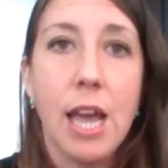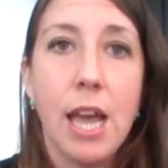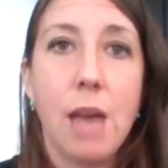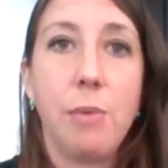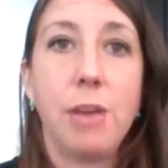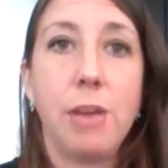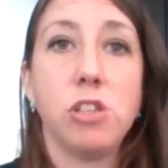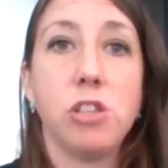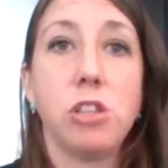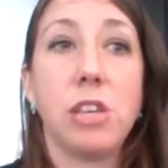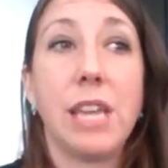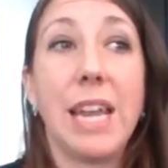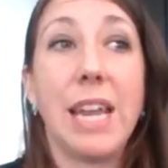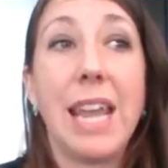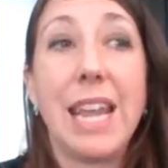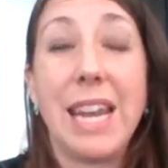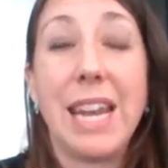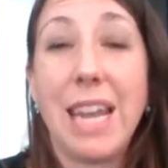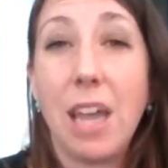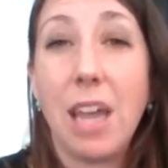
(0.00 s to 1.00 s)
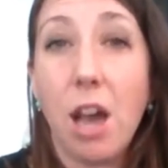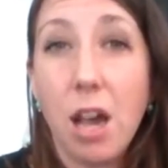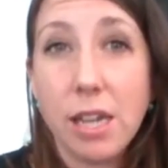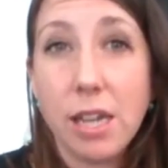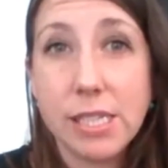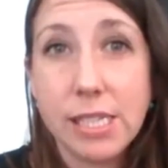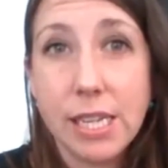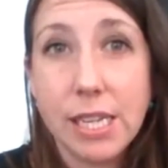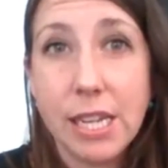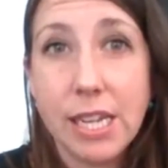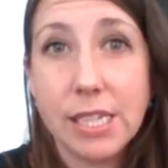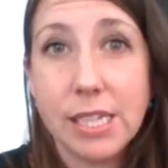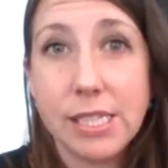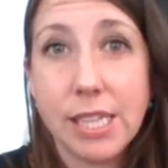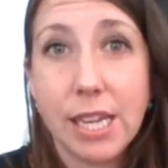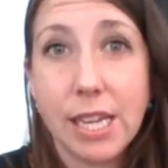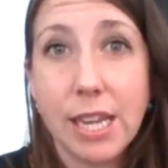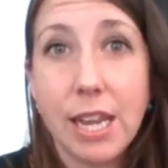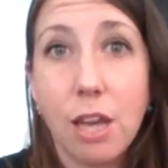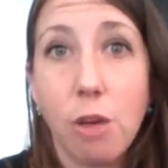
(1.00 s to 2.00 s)
we have to look at antioxidants
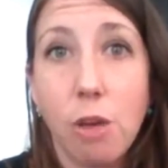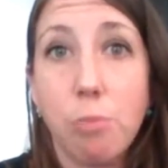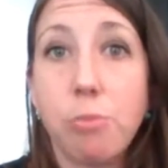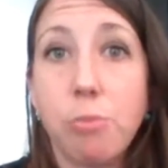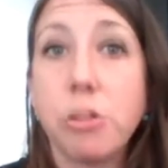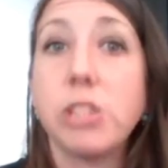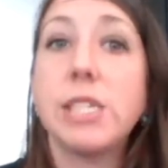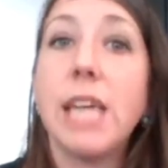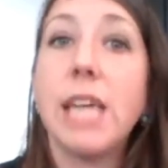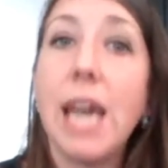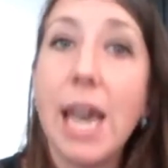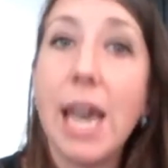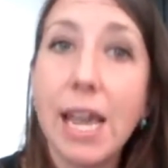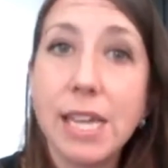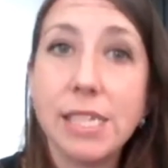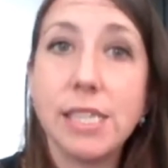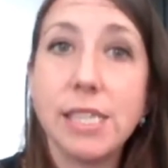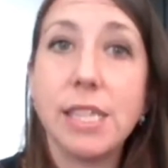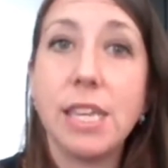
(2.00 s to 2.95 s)
that can help protect